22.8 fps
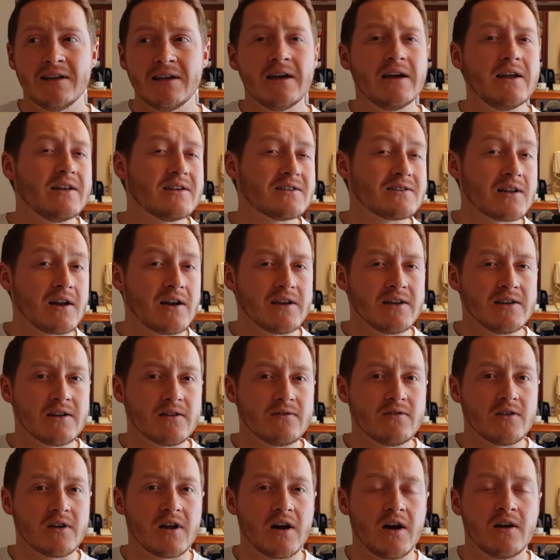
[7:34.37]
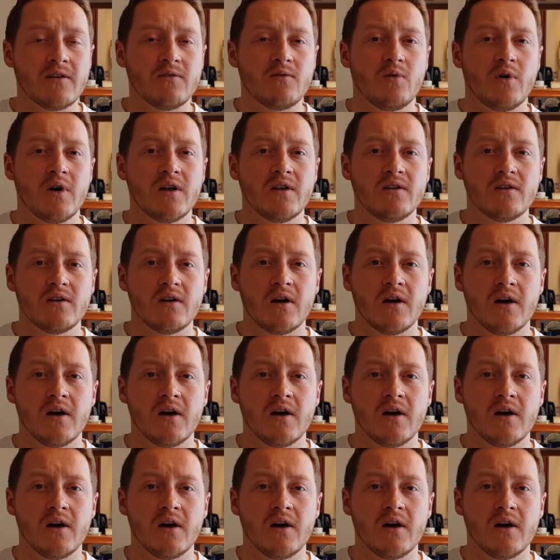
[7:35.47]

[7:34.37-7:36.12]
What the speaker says: in a slightly different kind of way,